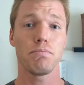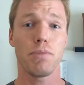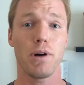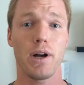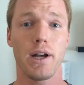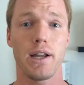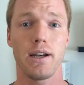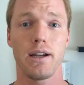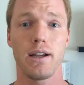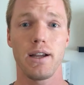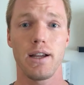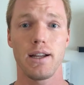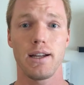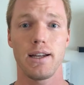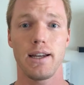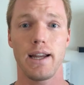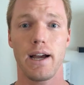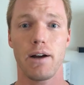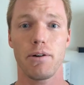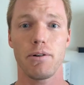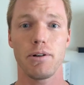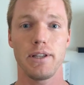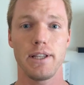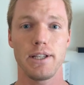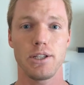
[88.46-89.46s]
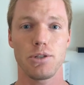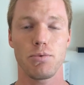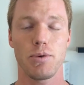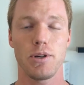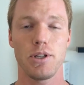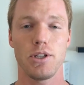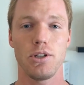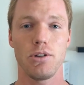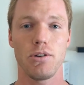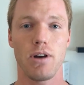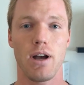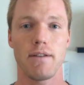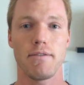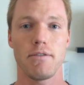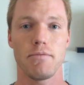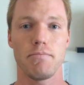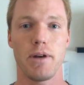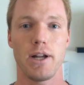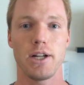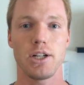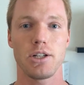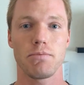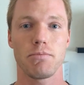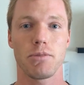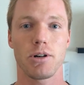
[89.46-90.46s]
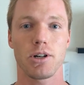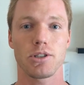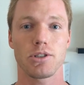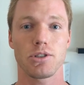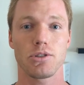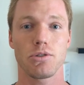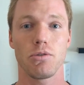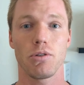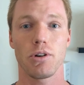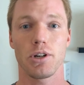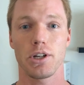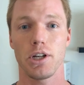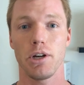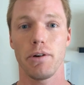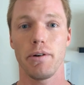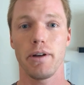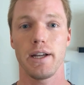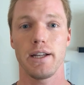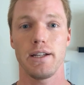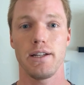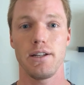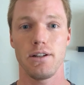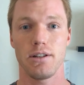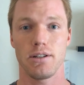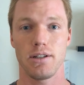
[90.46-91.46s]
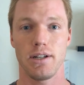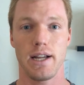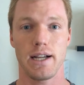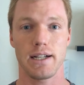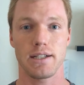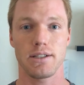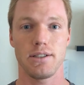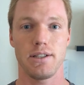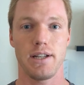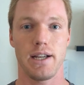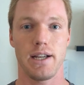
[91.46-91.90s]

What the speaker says: But now at least we do have a benchmark score going into your next